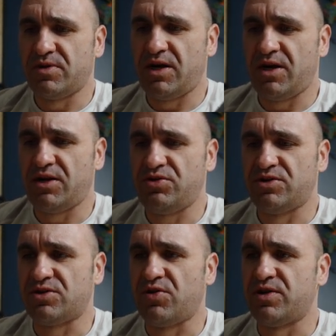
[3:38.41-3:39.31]
and you
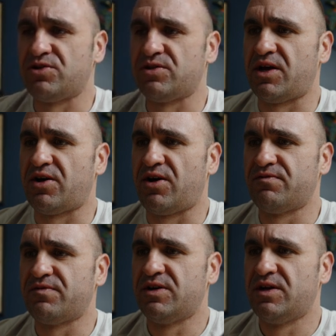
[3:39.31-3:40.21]
just go and turn that
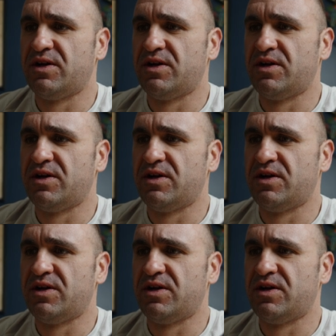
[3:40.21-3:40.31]
off,